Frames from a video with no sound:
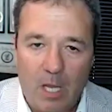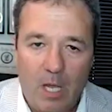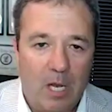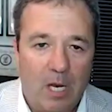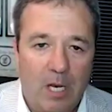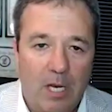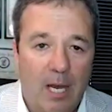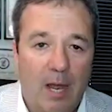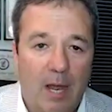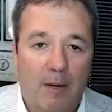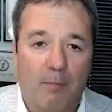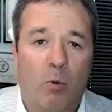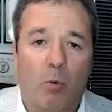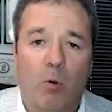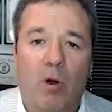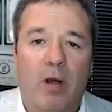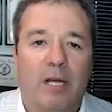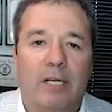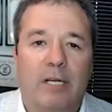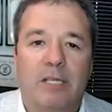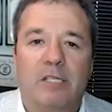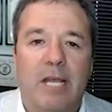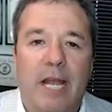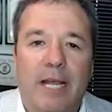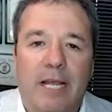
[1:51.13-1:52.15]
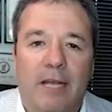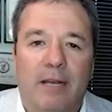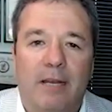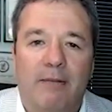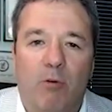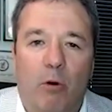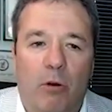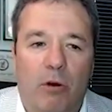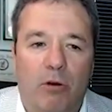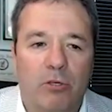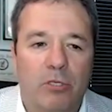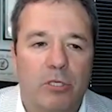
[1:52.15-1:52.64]
Number 1, executive
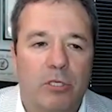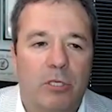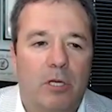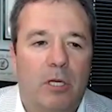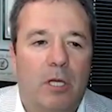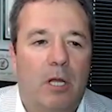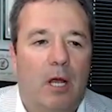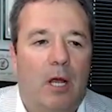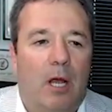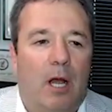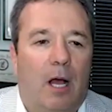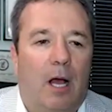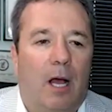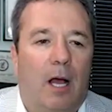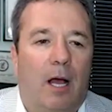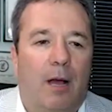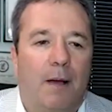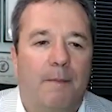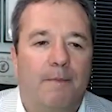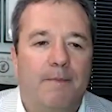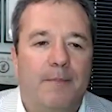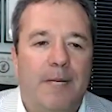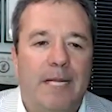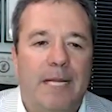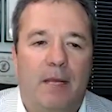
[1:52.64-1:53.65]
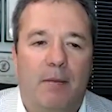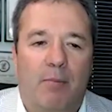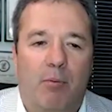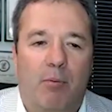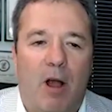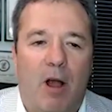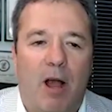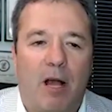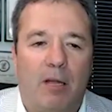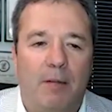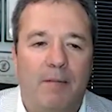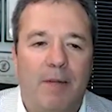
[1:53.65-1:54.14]
orders. In the
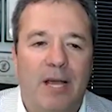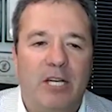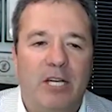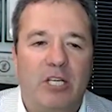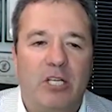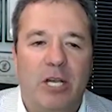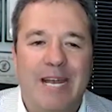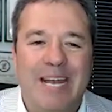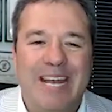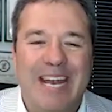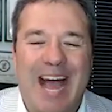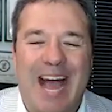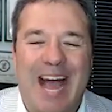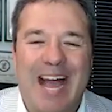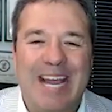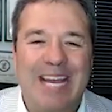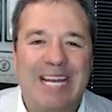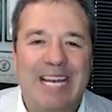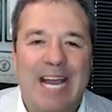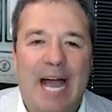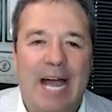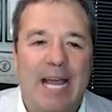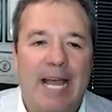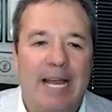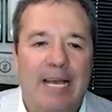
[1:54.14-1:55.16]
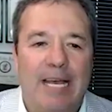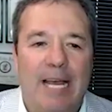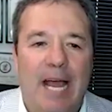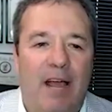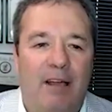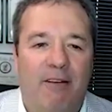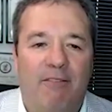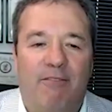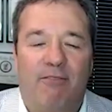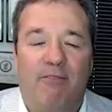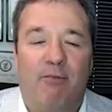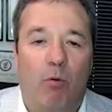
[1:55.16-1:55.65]
proclamation
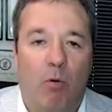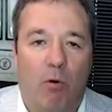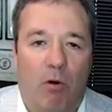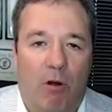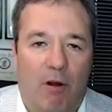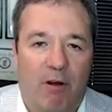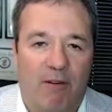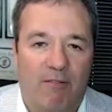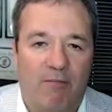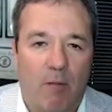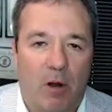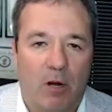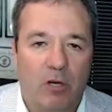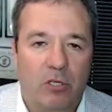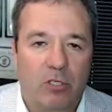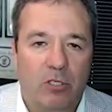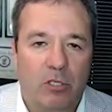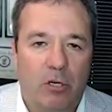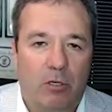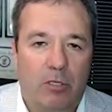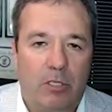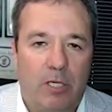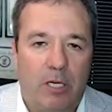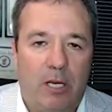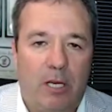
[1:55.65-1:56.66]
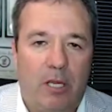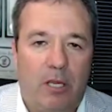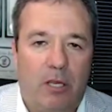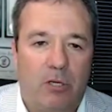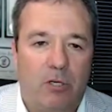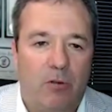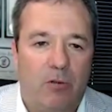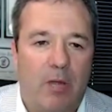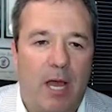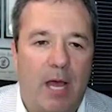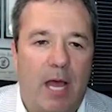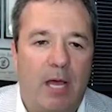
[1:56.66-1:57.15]
9994 of March 13th,
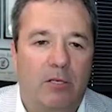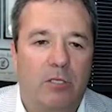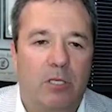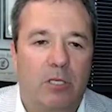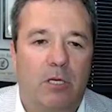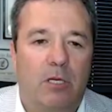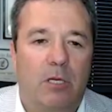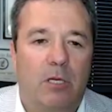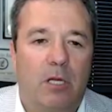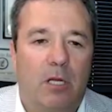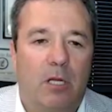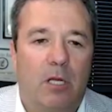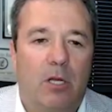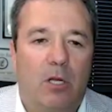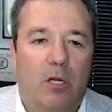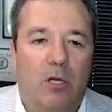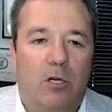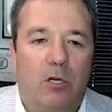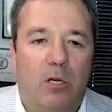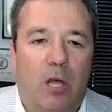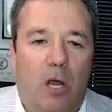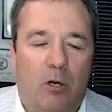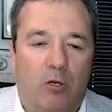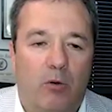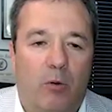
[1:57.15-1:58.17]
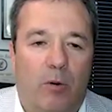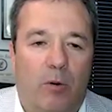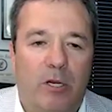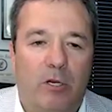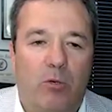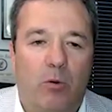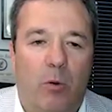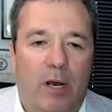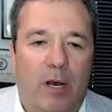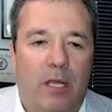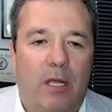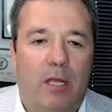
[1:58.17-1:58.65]

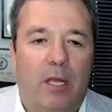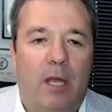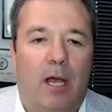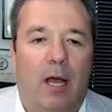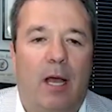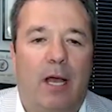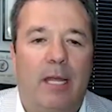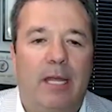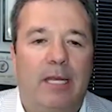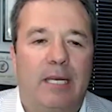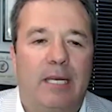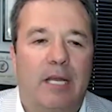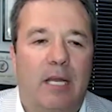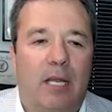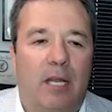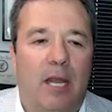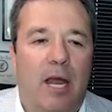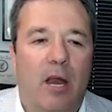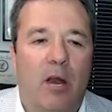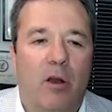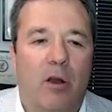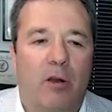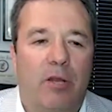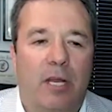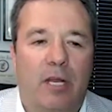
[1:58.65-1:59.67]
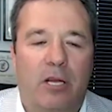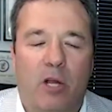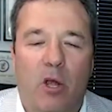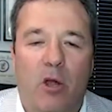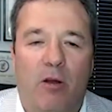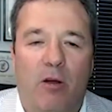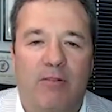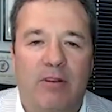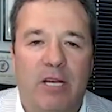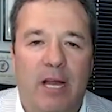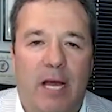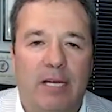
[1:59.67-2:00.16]
2020, he declared that
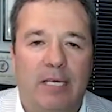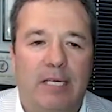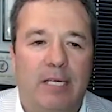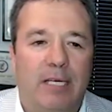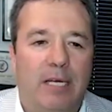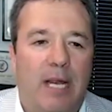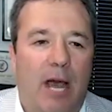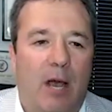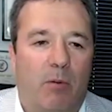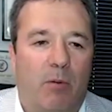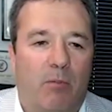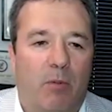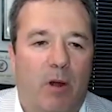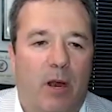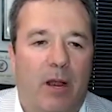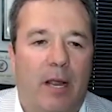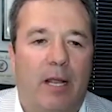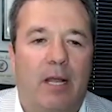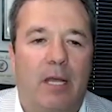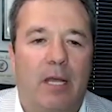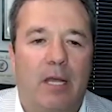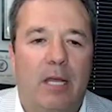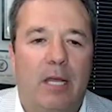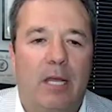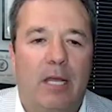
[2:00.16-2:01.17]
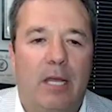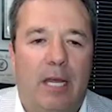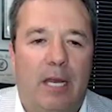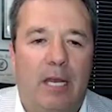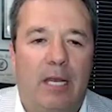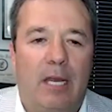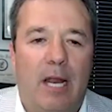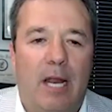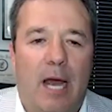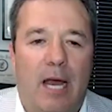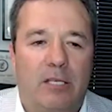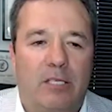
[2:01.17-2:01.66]
COVID-19 outbreak in
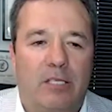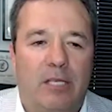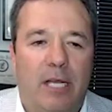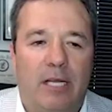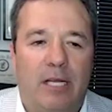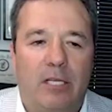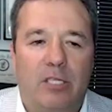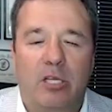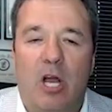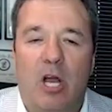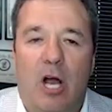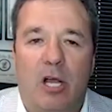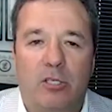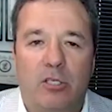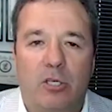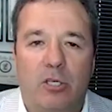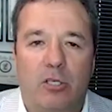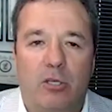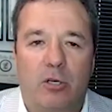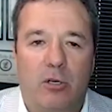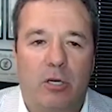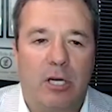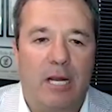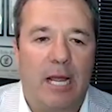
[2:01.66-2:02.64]
the United States constituted